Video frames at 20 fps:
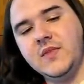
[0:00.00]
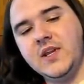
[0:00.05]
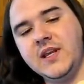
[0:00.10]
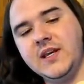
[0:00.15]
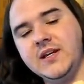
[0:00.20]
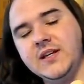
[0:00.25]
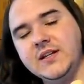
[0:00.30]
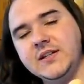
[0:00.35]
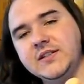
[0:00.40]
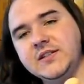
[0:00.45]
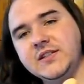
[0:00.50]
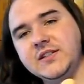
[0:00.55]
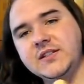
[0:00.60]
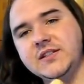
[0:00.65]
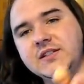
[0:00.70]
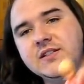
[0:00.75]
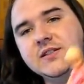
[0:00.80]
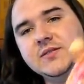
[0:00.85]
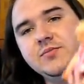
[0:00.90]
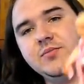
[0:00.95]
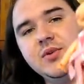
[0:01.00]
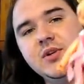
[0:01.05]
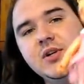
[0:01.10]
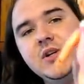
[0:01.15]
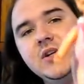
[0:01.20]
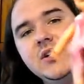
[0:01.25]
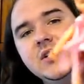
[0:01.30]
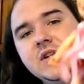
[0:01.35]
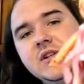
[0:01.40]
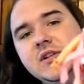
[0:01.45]
And she's in pretty
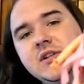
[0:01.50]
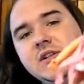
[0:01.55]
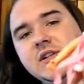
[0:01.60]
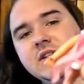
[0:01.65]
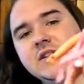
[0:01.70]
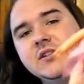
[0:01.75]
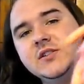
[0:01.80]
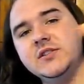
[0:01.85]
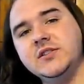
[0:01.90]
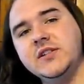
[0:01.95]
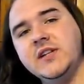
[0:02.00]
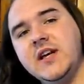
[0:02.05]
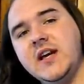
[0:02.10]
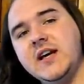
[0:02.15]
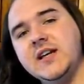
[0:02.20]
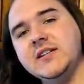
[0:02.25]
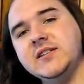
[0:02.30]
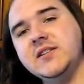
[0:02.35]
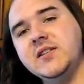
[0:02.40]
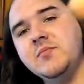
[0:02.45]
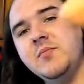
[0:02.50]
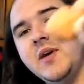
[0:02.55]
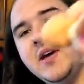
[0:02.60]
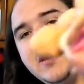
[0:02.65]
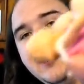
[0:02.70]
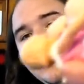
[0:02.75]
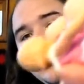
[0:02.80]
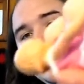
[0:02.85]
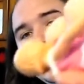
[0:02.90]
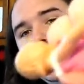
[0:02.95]
good condition. She has the
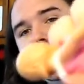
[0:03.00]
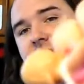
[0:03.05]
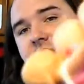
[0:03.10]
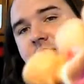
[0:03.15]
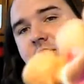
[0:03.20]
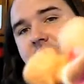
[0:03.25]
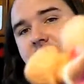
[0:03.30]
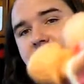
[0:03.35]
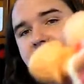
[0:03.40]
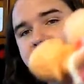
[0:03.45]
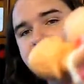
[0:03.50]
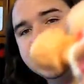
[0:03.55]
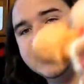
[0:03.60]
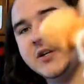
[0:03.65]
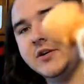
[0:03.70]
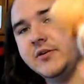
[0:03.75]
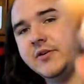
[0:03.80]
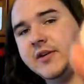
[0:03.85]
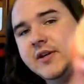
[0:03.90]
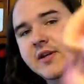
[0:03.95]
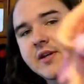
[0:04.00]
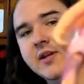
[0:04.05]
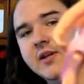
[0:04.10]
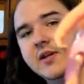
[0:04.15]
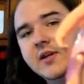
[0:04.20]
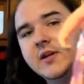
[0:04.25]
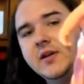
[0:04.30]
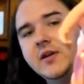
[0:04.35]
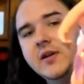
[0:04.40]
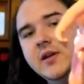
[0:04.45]
metal in her body showing
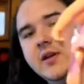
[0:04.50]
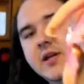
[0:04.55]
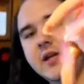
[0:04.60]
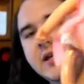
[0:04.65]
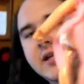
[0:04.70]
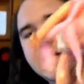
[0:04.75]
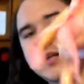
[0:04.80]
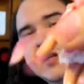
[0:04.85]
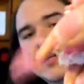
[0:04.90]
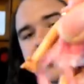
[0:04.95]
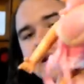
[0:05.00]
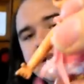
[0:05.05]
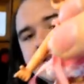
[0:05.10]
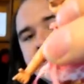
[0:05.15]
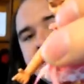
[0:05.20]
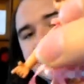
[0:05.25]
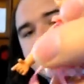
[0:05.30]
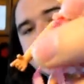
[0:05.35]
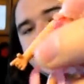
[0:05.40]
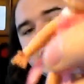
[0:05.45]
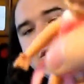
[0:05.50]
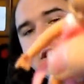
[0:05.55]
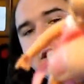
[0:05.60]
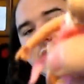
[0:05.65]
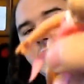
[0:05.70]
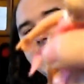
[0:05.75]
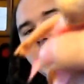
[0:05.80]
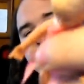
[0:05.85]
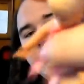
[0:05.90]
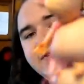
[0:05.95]
and uh, starting to
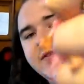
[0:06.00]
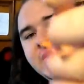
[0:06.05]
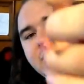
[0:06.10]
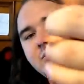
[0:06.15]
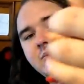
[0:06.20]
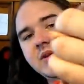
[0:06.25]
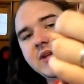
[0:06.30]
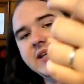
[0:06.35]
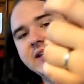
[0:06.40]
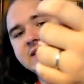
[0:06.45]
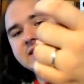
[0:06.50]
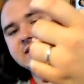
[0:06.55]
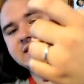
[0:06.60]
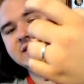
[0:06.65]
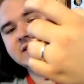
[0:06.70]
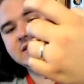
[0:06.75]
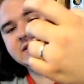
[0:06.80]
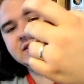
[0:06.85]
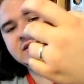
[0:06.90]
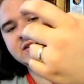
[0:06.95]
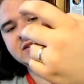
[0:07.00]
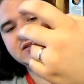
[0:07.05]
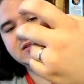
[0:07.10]
show in a few places.